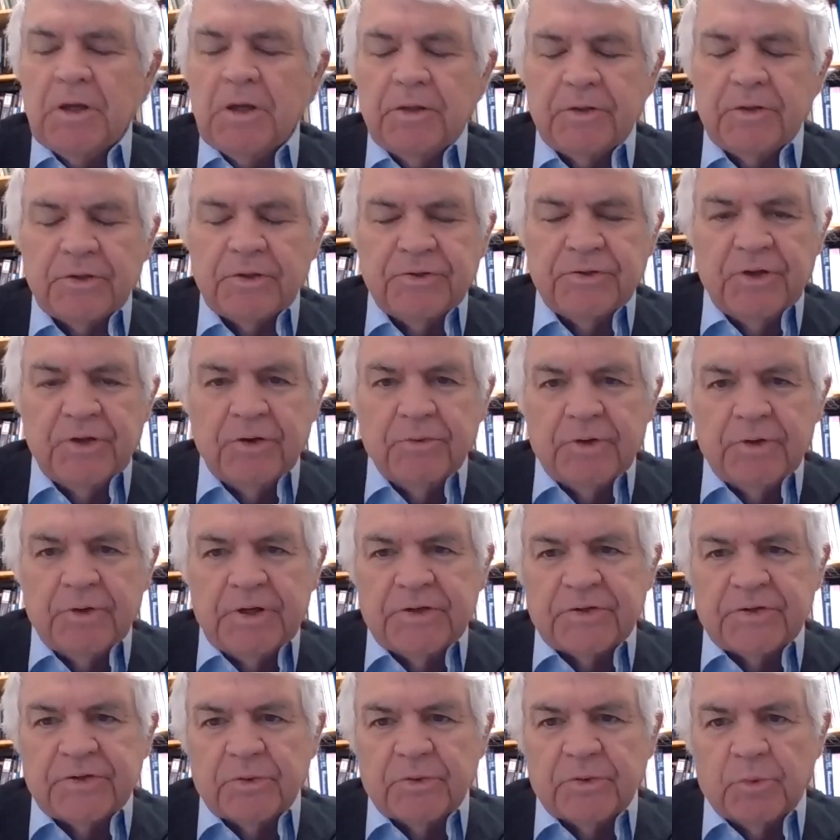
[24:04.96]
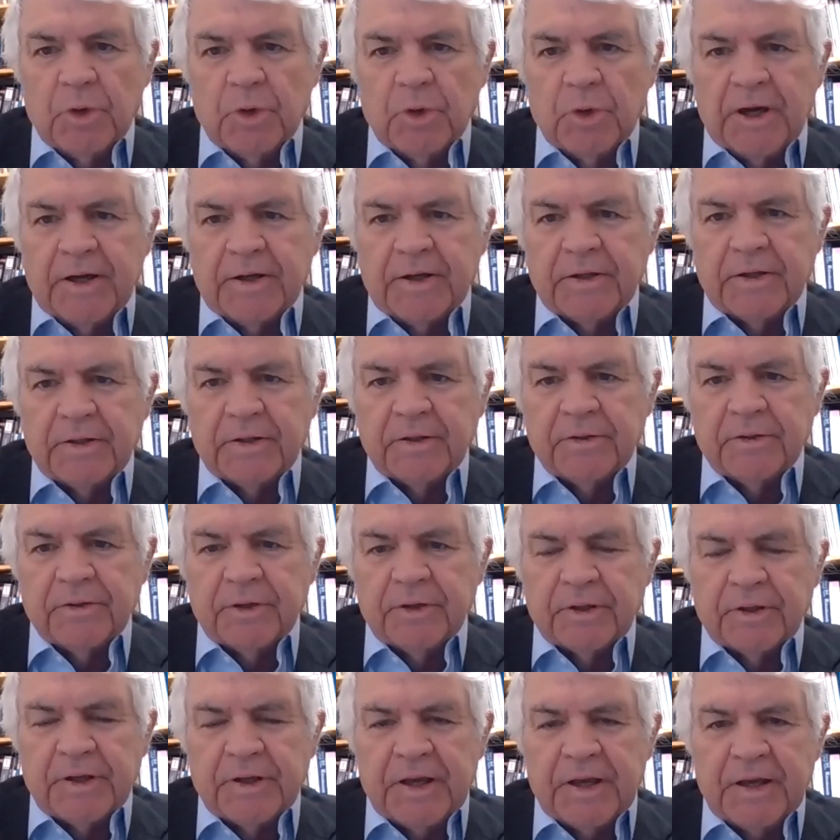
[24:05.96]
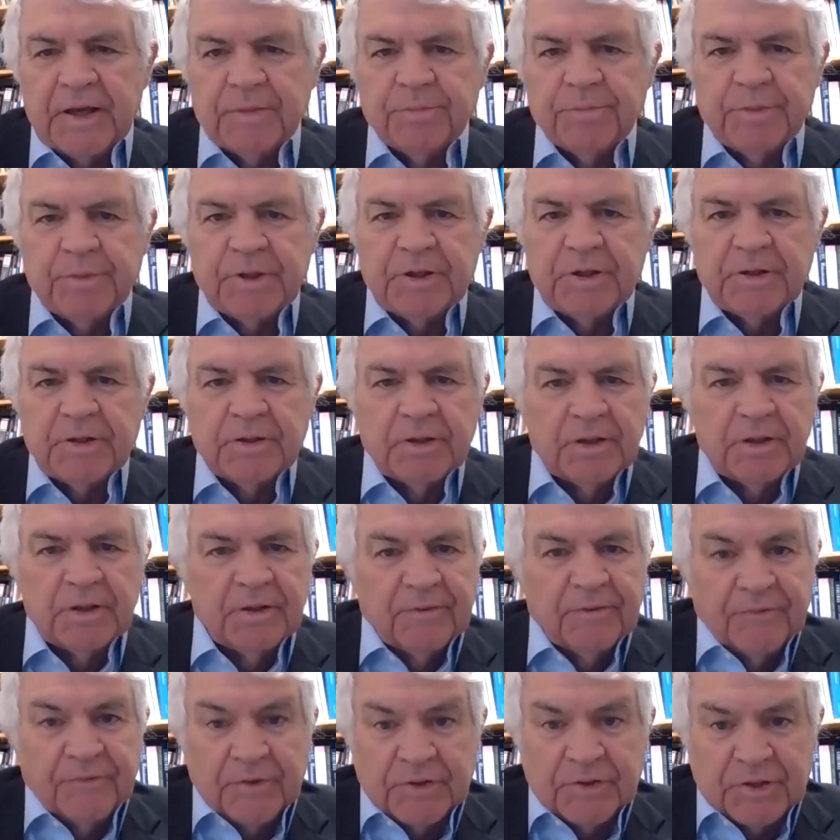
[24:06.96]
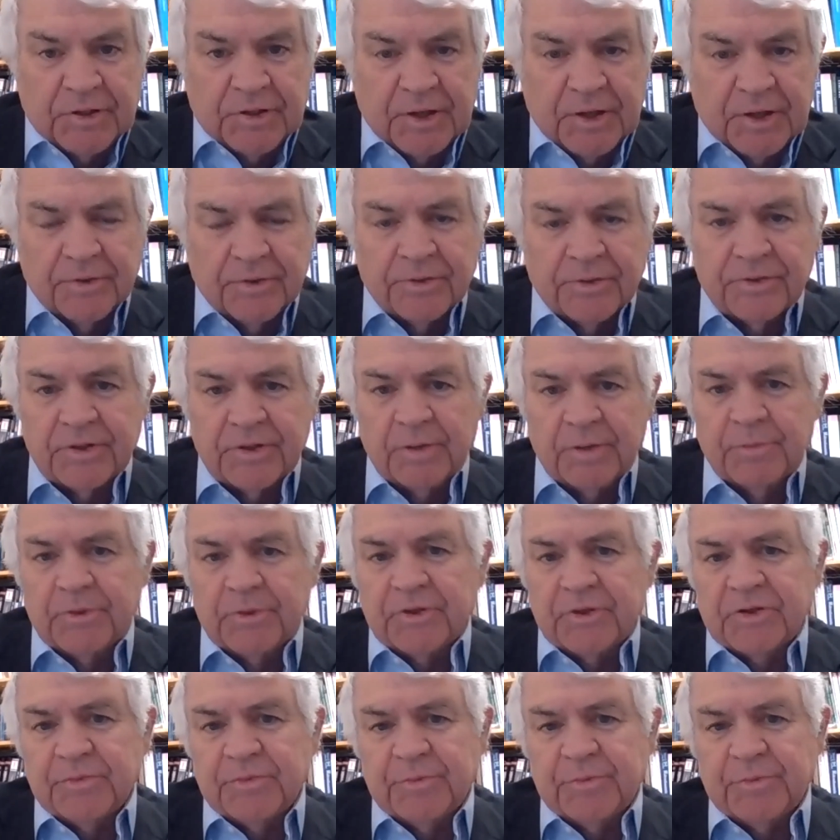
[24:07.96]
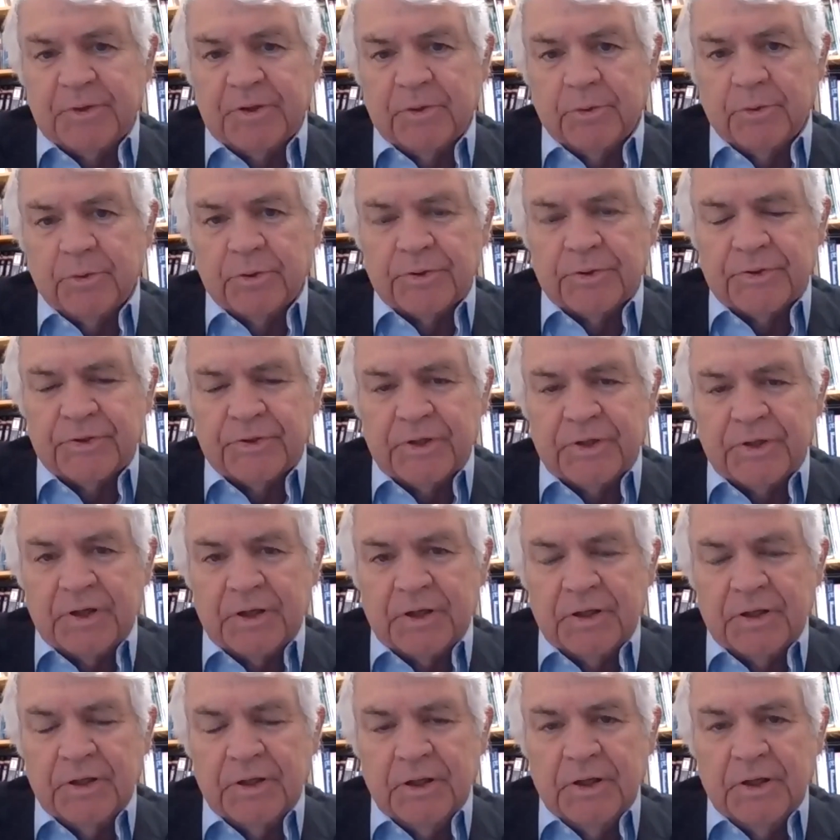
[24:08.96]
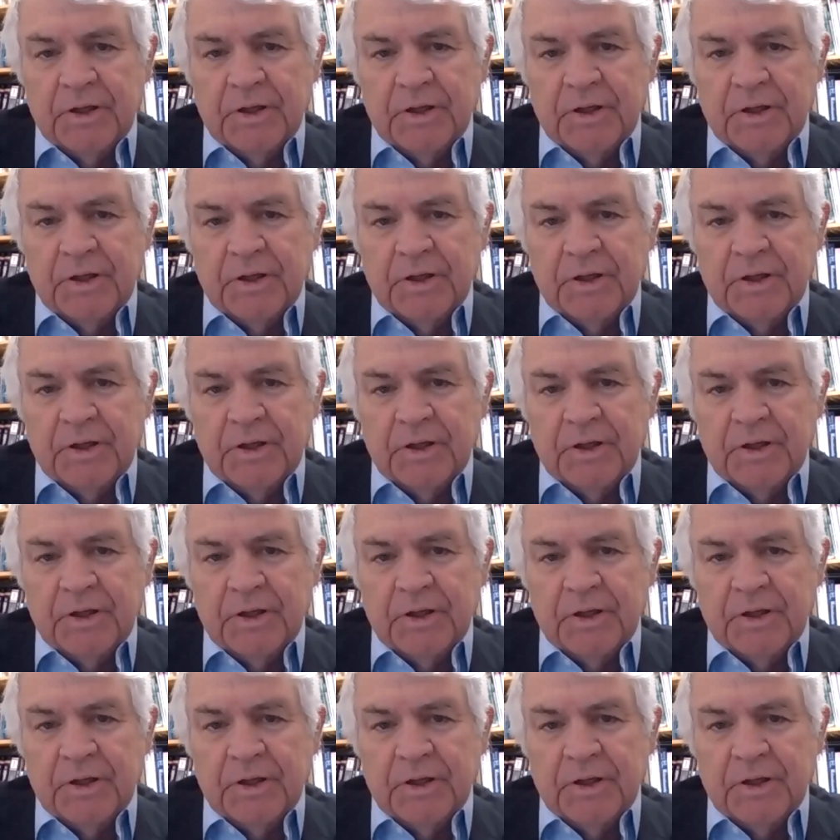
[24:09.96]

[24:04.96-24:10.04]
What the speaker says: there's no reason why there can't be, if there's another stimulus bill, we'll see,